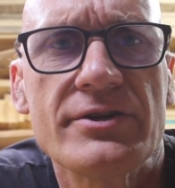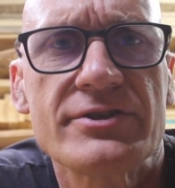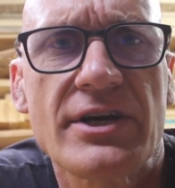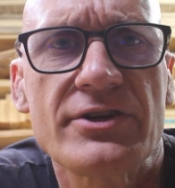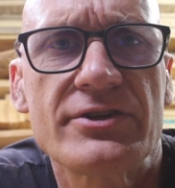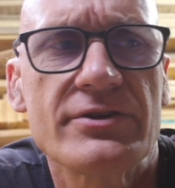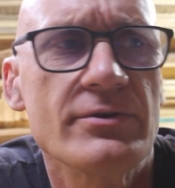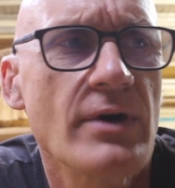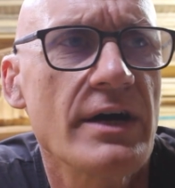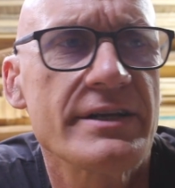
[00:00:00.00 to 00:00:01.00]
starting
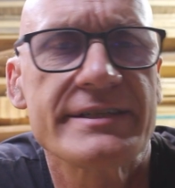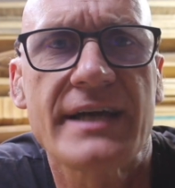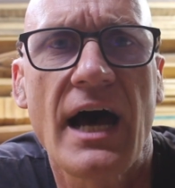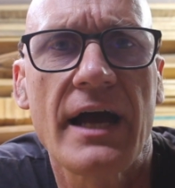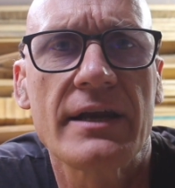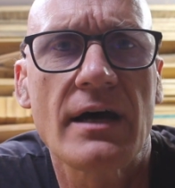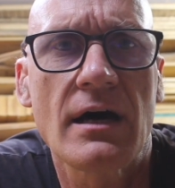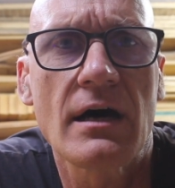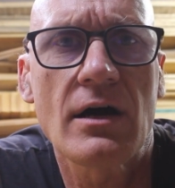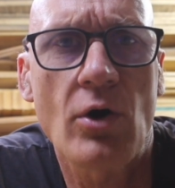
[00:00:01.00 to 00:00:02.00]
to design
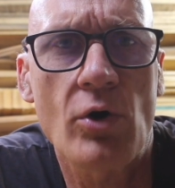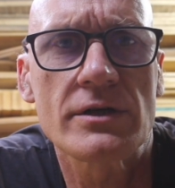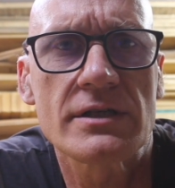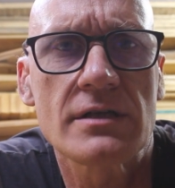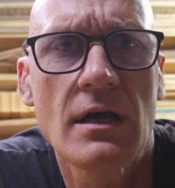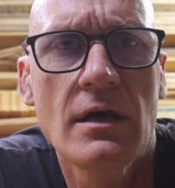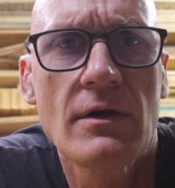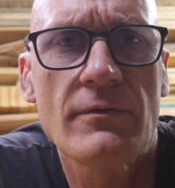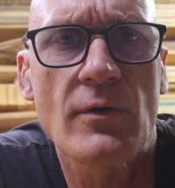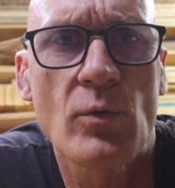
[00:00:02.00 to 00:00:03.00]
a course
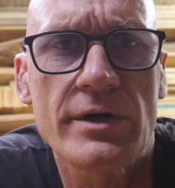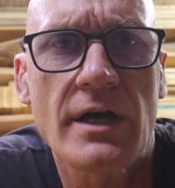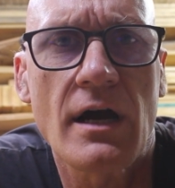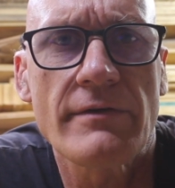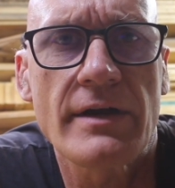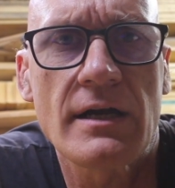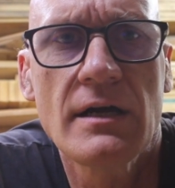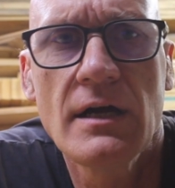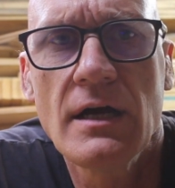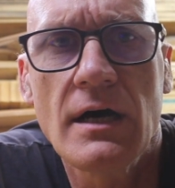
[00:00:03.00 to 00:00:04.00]
for wood carving.
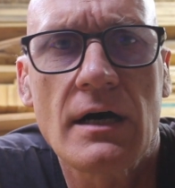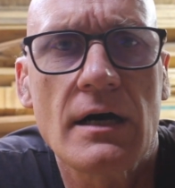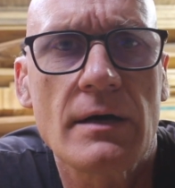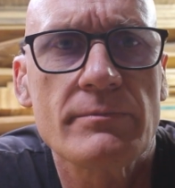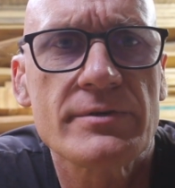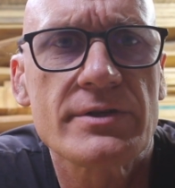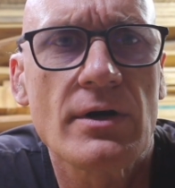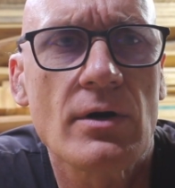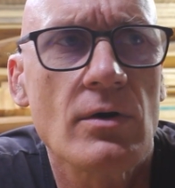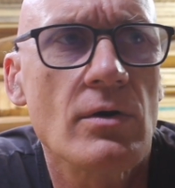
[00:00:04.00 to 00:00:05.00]

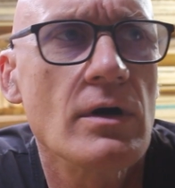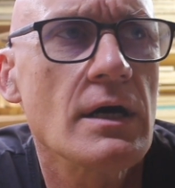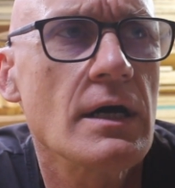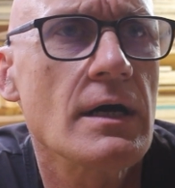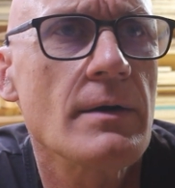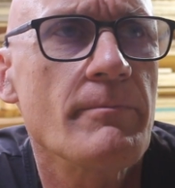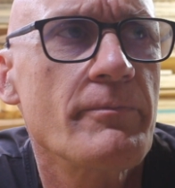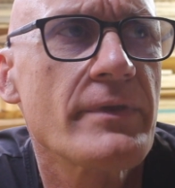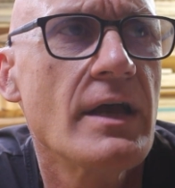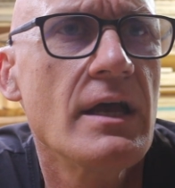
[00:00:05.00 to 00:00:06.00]
So
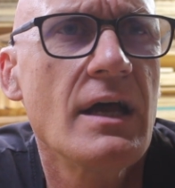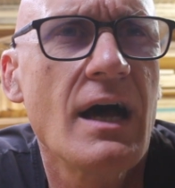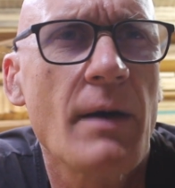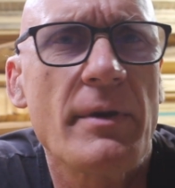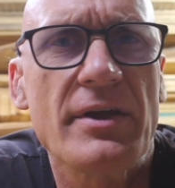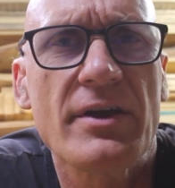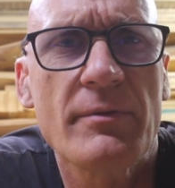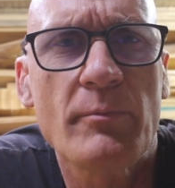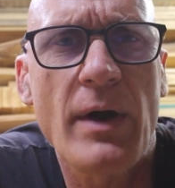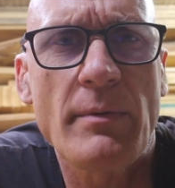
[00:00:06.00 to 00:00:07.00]
I'll be
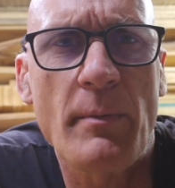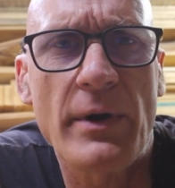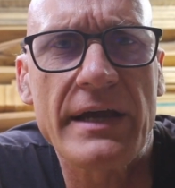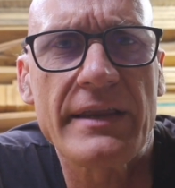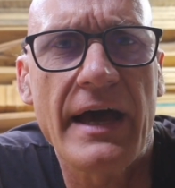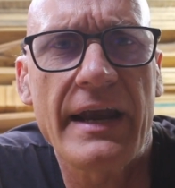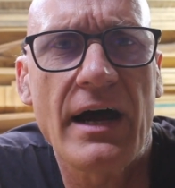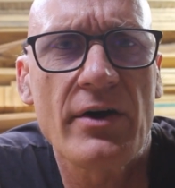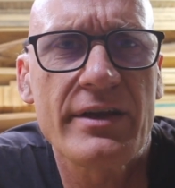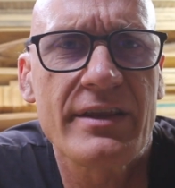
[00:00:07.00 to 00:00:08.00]
probably bringing that
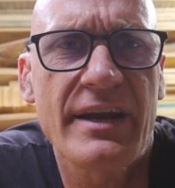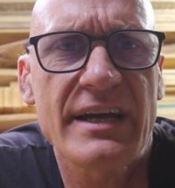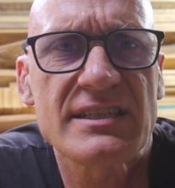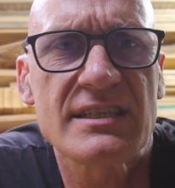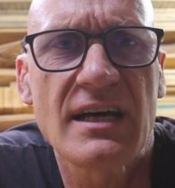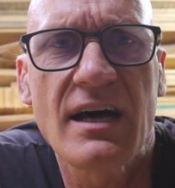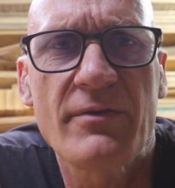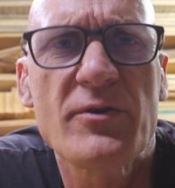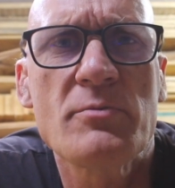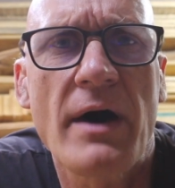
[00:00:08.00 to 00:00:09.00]
out in the next
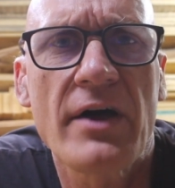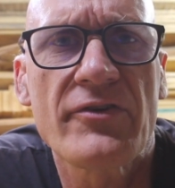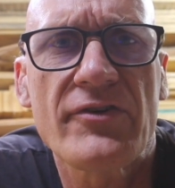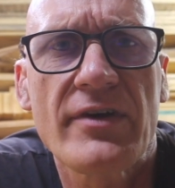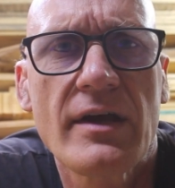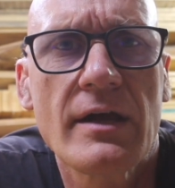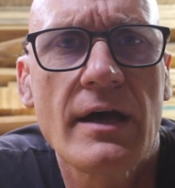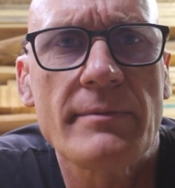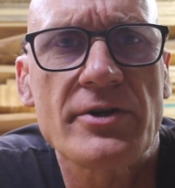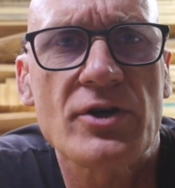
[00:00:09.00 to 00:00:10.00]
few months.
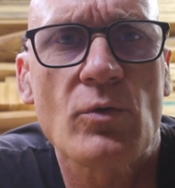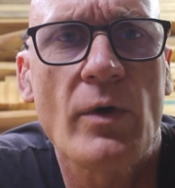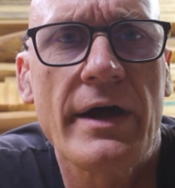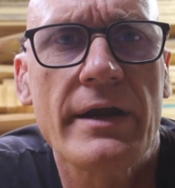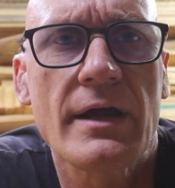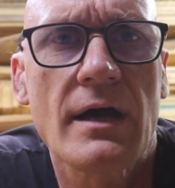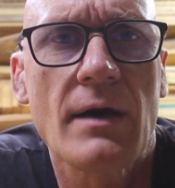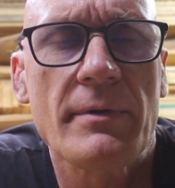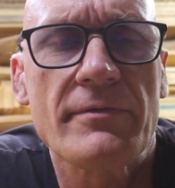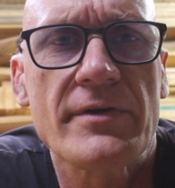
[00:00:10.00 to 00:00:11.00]
I'm not sure when
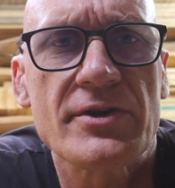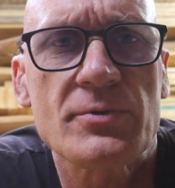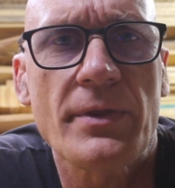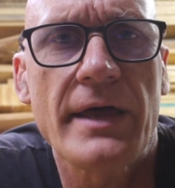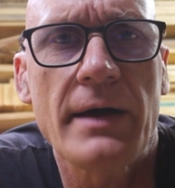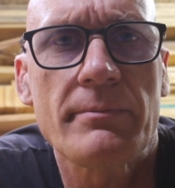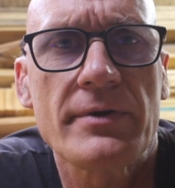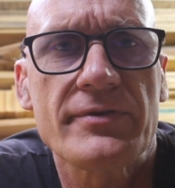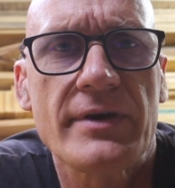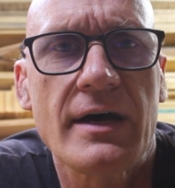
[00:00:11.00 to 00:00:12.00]
I'll be finished with that, but